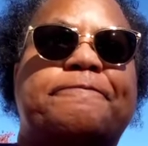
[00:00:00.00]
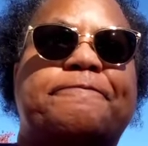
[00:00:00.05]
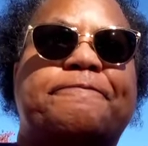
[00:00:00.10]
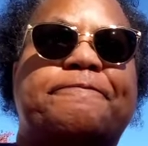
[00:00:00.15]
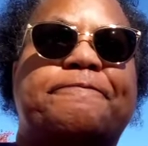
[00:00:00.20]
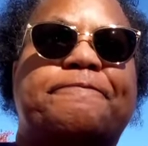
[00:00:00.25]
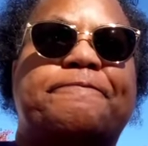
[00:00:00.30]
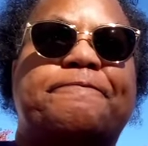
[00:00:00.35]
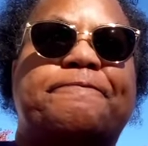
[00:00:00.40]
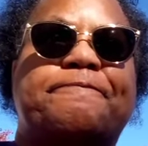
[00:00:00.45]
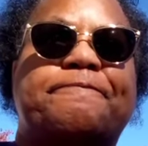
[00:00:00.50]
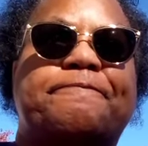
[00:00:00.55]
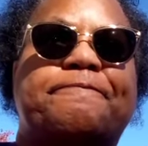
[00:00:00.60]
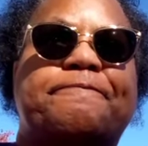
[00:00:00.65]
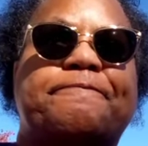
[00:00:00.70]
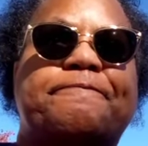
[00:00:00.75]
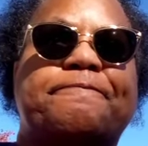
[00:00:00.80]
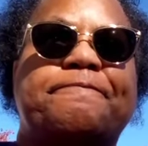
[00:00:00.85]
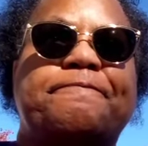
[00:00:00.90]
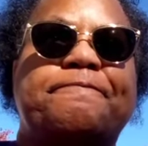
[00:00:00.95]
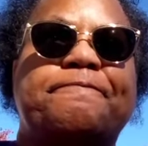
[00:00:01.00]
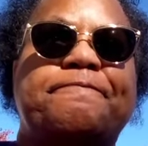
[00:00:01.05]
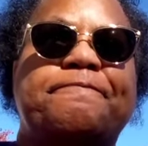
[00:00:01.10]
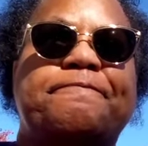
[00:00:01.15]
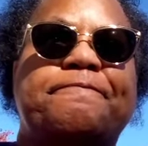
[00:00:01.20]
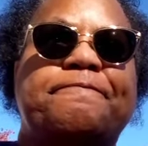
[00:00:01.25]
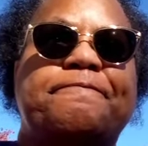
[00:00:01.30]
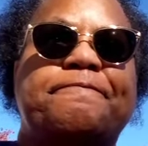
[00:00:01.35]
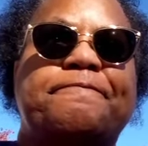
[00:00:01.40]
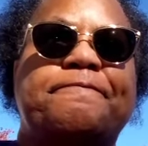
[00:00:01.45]

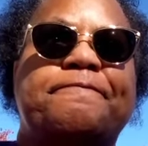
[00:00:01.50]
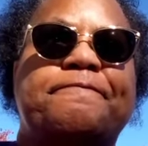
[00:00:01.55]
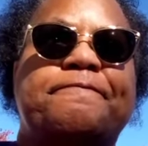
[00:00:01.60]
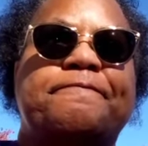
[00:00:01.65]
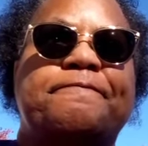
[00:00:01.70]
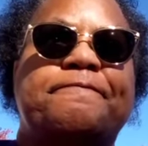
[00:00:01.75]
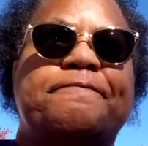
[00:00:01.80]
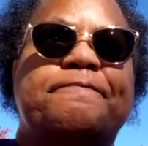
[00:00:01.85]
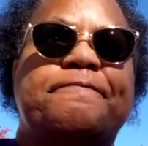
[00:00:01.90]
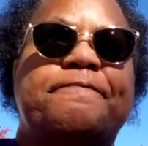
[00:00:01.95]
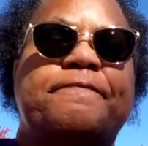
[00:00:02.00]
(silence)